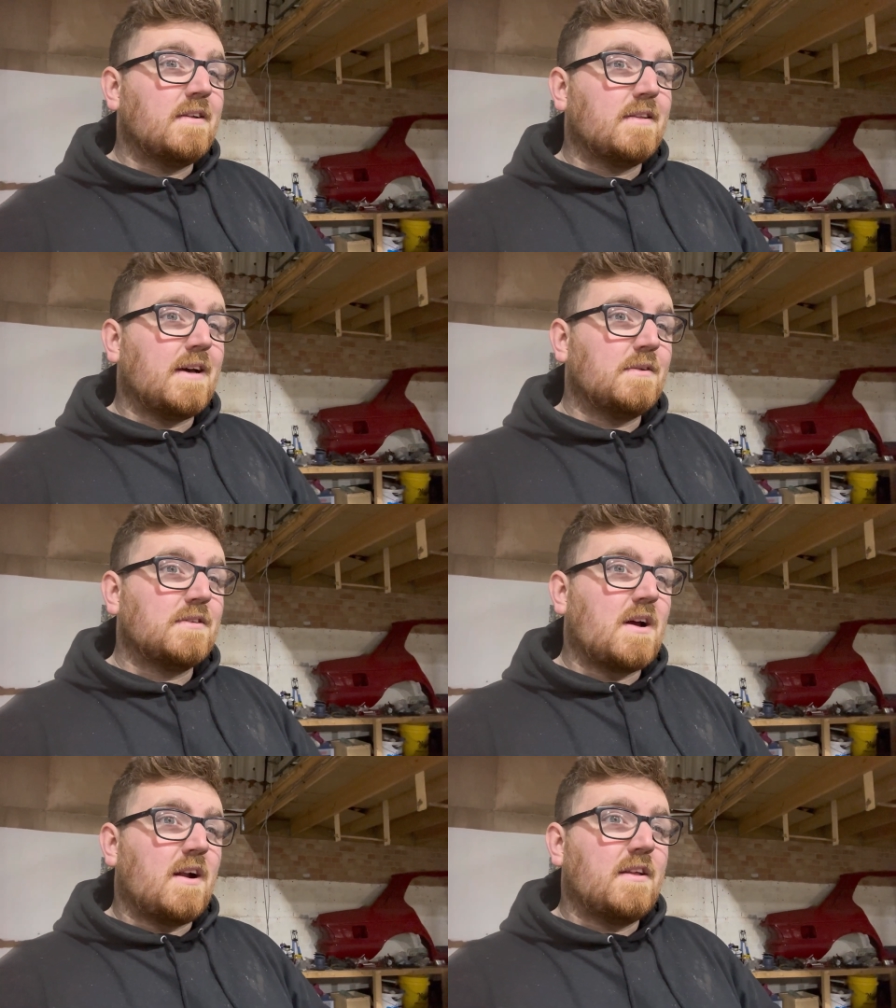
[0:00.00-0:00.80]
that was
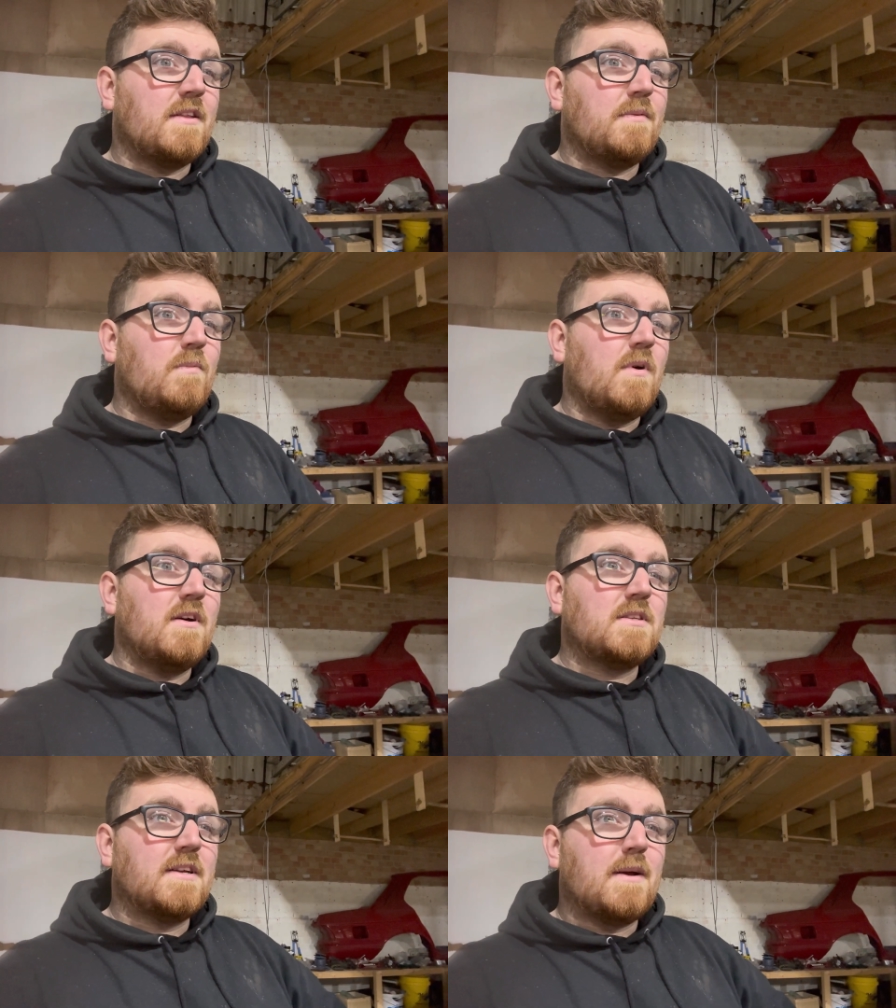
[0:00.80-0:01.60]
kind of the
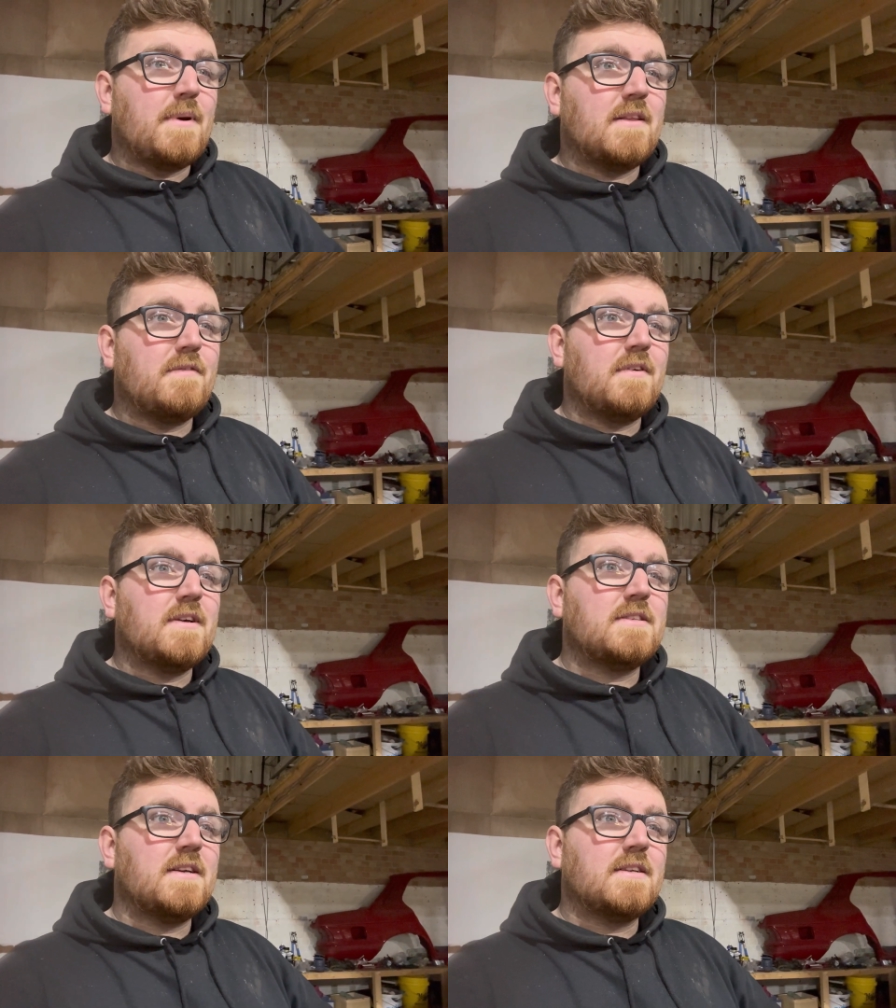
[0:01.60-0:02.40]
worst thing about the
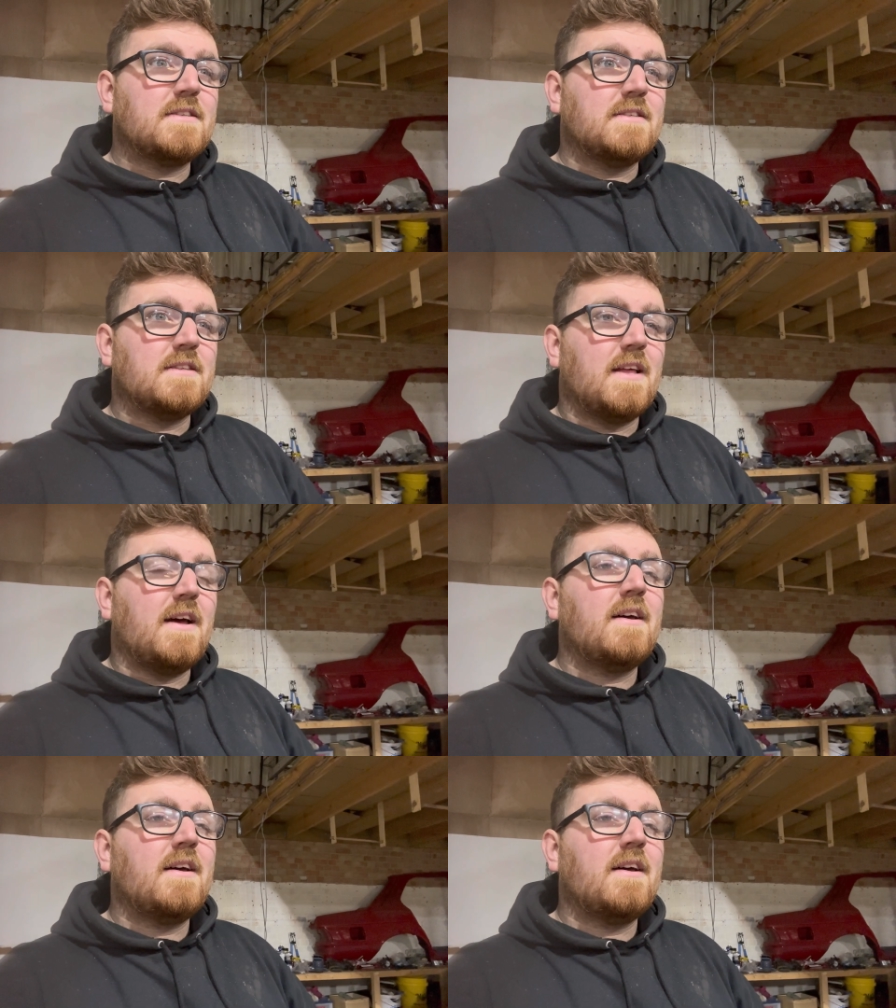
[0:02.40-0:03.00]
36, is that